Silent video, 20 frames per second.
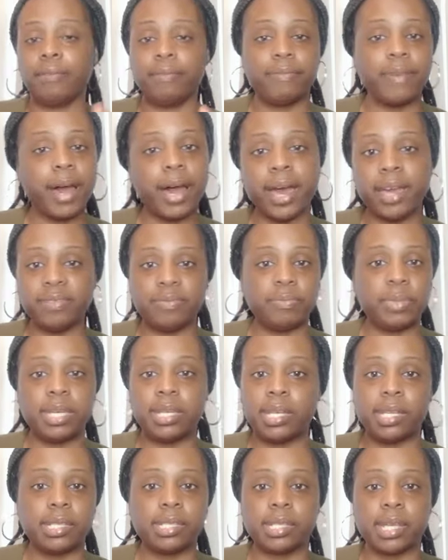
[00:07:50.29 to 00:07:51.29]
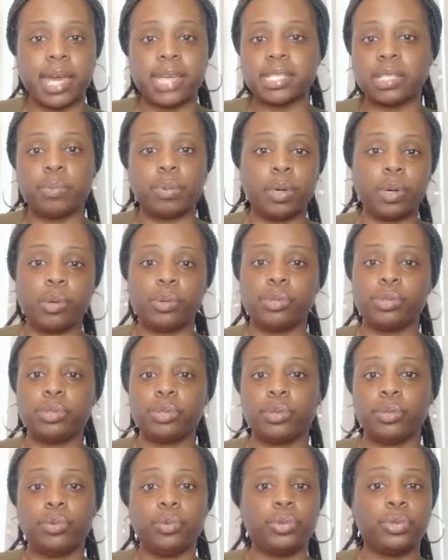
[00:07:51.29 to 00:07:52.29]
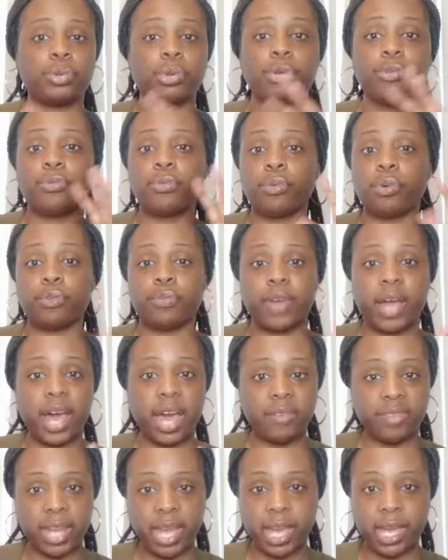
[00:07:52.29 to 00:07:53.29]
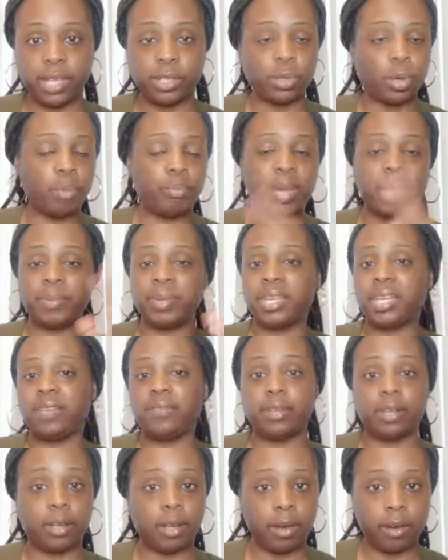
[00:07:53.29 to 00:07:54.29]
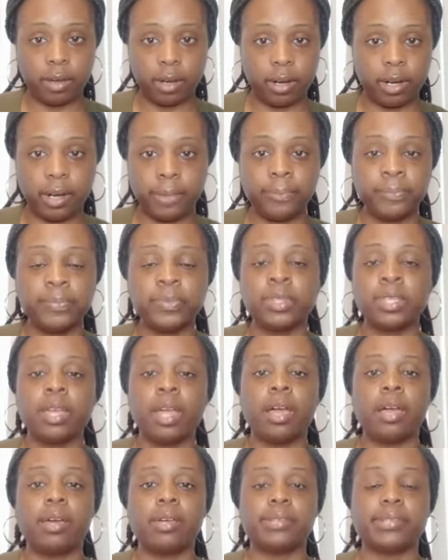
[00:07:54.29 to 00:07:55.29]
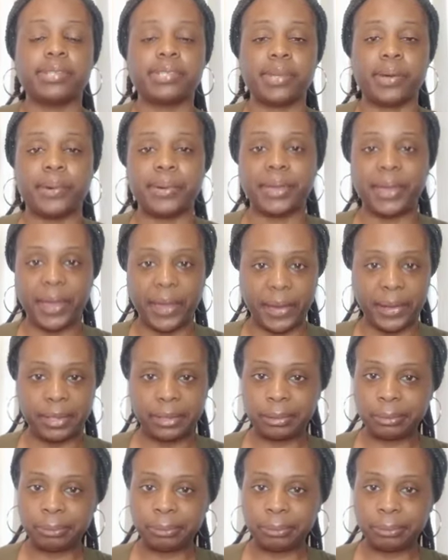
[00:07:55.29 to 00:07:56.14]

5 minutes as opposed to 3, 4, 5 days, or maybe even longer. So yeah,